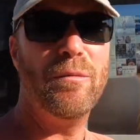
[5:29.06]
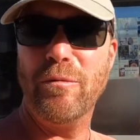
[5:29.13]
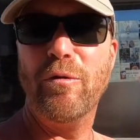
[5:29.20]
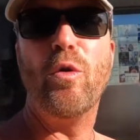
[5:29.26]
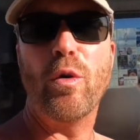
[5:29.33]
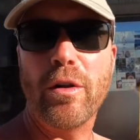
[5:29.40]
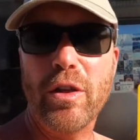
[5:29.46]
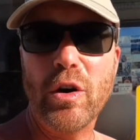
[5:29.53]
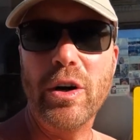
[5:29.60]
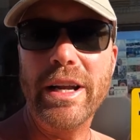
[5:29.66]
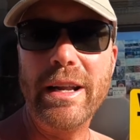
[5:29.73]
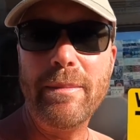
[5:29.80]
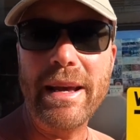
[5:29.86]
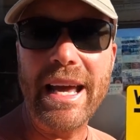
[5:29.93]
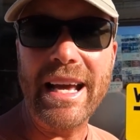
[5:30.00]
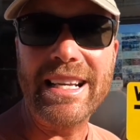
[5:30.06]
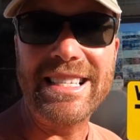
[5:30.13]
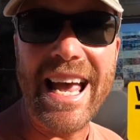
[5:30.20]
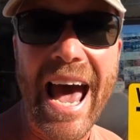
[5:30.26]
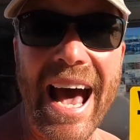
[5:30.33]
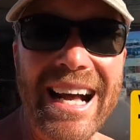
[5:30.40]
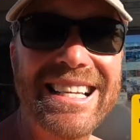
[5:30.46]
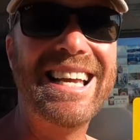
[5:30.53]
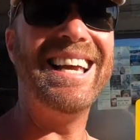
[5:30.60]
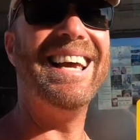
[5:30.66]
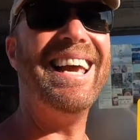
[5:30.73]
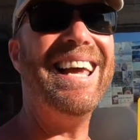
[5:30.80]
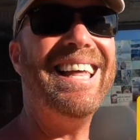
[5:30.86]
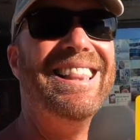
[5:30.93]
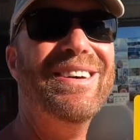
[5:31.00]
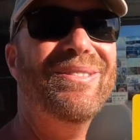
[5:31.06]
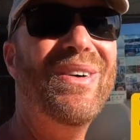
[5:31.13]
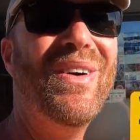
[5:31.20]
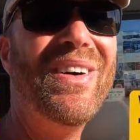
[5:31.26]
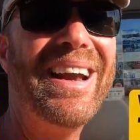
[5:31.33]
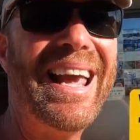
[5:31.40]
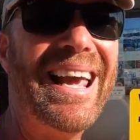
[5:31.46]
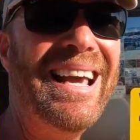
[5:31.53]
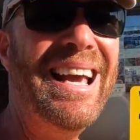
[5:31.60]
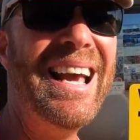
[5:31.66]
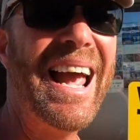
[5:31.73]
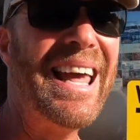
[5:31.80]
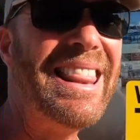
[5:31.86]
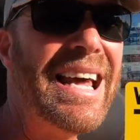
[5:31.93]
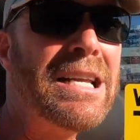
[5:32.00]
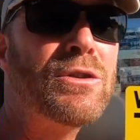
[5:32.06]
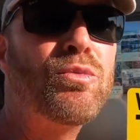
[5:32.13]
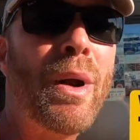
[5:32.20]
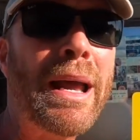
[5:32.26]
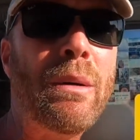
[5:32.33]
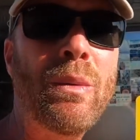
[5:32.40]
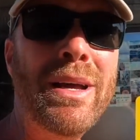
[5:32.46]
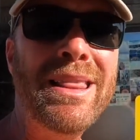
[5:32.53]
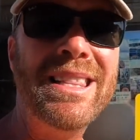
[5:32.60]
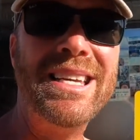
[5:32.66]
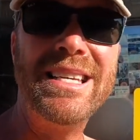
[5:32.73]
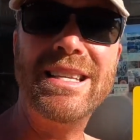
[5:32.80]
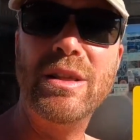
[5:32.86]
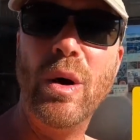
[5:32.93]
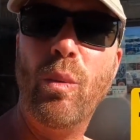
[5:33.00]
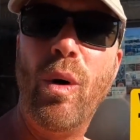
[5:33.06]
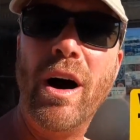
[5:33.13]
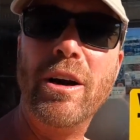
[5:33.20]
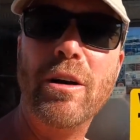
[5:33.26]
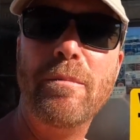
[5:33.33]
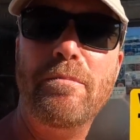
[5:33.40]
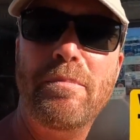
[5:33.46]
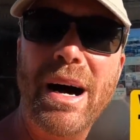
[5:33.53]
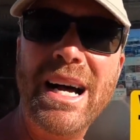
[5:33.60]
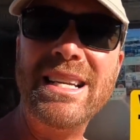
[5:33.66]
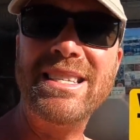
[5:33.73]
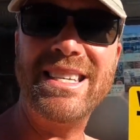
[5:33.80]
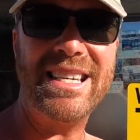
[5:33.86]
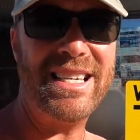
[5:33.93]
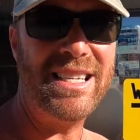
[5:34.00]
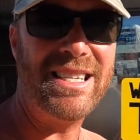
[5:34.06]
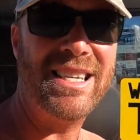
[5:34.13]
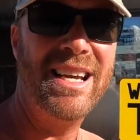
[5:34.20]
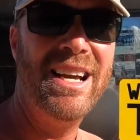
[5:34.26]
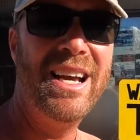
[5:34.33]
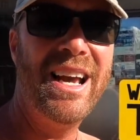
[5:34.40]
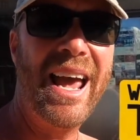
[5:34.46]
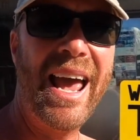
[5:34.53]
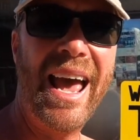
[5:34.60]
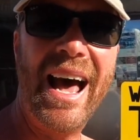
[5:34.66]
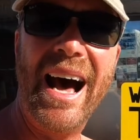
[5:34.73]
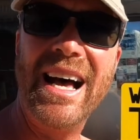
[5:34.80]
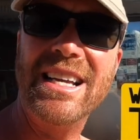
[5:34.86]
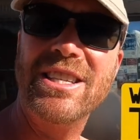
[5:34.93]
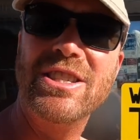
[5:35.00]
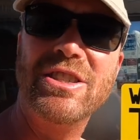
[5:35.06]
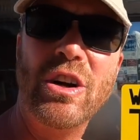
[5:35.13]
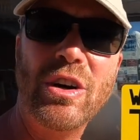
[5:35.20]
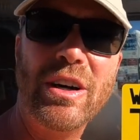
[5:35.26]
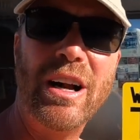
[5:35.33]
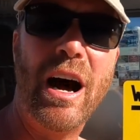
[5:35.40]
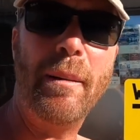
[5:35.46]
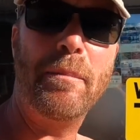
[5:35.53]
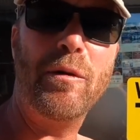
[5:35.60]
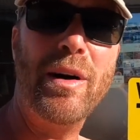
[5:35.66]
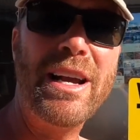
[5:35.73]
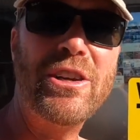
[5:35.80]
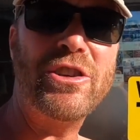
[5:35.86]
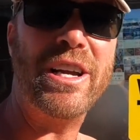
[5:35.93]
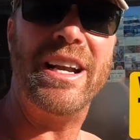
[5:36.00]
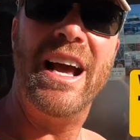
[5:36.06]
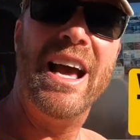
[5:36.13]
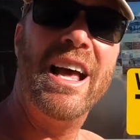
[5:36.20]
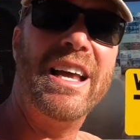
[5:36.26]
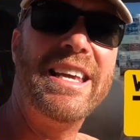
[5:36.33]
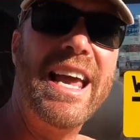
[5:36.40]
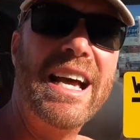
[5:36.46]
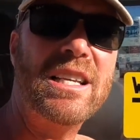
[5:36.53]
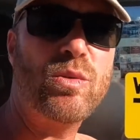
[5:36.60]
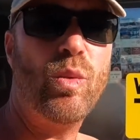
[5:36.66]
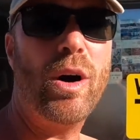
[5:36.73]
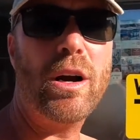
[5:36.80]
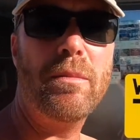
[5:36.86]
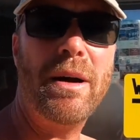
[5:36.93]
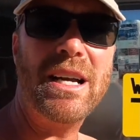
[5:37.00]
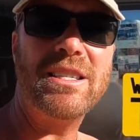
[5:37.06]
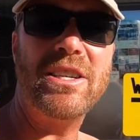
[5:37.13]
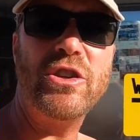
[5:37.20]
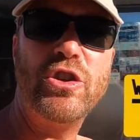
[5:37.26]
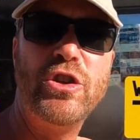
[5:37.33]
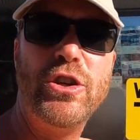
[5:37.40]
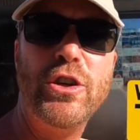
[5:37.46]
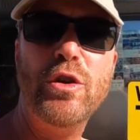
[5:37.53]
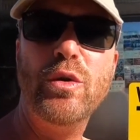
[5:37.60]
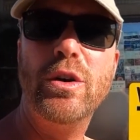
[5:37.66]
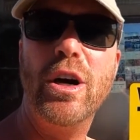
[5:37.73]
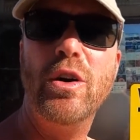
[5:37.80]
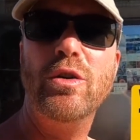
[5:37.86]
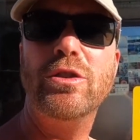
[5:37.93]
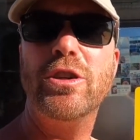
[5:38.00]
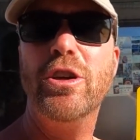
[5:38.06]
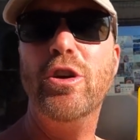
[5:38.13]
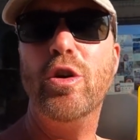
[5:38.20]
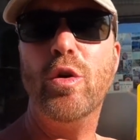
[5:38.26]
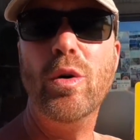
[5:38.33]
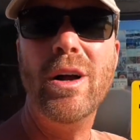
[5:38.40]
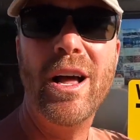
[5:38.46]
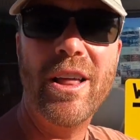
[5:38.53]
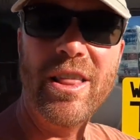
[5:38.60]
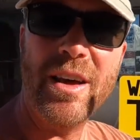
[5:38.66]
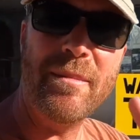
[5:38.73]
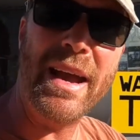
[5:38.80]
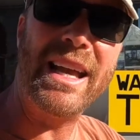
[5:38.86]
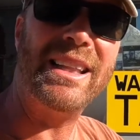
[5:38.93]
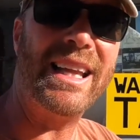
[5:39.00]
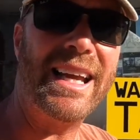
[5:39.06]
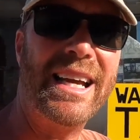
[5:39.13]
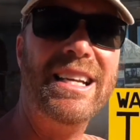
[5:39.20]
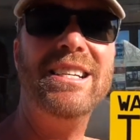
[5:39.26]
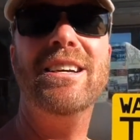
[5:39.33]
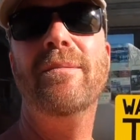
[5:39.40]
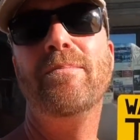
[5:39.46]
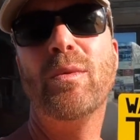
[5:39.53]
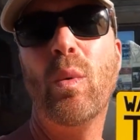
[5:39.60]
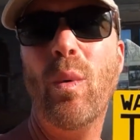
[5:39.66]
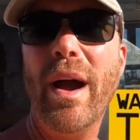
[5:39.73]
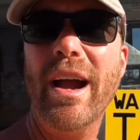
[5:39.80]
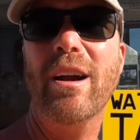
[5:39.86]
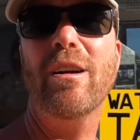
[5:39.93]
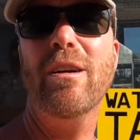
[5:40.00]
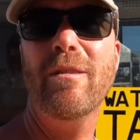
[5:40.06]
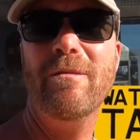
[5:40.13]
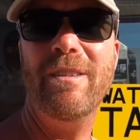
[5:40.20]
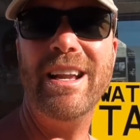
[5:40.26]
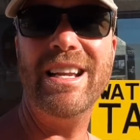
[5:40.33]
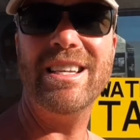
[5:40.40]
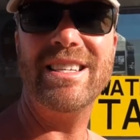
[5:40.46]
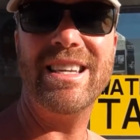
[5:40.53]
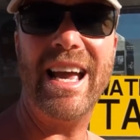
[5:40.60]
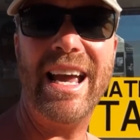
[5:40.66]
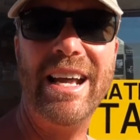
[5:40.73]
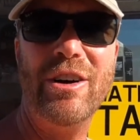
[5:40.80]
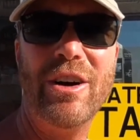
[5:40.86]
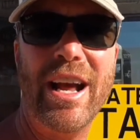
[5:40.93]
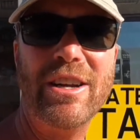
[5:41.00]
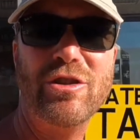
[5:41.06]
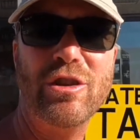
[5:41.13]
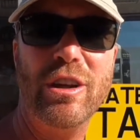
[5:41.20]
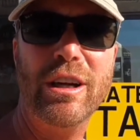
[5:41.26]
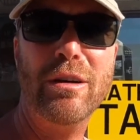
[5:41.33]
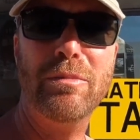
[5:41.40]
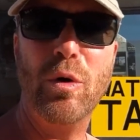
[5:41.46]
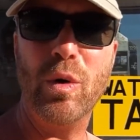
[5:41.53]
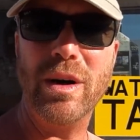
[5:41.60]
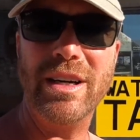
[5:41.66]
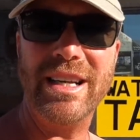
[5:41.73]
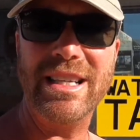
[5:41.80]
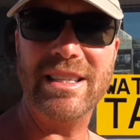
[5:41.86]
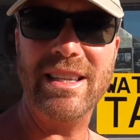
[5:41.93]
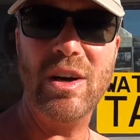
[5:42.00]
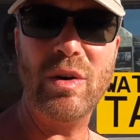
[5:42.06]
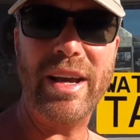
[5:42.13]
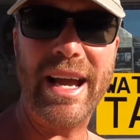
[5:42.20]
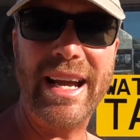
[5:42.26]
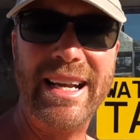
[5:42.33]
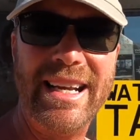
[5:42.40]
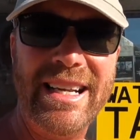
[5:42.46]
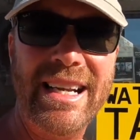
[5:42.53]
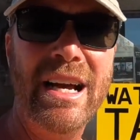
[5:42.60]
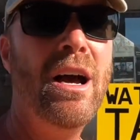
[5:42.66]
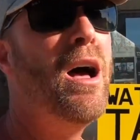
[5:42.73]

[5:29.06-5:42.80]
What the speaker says: 4:30 to be exact in the morning, and that is right when the water buses start operation. Yes, water buses do go to the mainland where Venice International Airport is located,